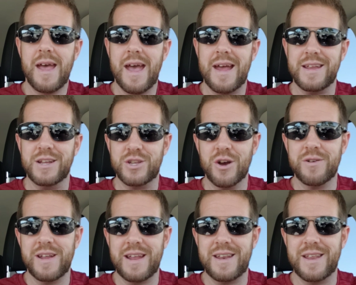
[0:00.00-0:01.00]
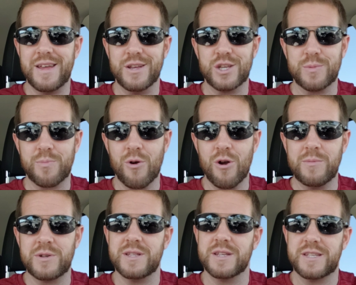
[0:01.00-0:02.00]
And he donated his
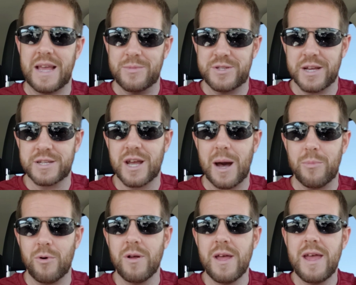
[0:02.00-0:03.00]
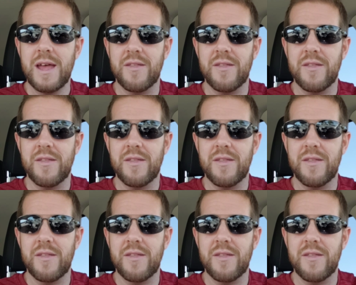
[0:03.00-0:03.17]
sperm to the same-sex couple.